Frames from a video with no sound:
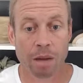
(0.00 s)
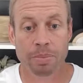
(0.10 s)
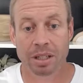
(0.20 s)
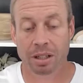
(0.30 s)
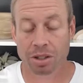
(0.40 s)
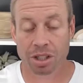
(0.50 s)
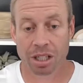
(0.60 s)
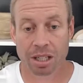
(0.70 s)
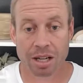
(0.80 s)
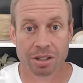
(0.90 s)
help you
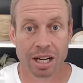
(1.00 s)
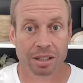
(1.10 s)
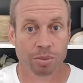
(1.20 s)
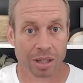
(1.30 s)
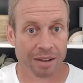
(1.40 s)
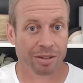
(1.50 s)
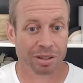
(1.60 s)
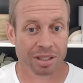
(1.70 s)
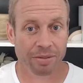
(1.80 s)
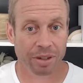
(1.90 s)
negotiate a contract,
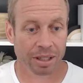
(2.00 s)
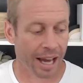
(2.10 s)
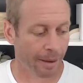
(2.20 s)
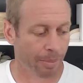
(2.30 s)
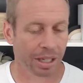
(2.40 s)
whatever, stuff like that.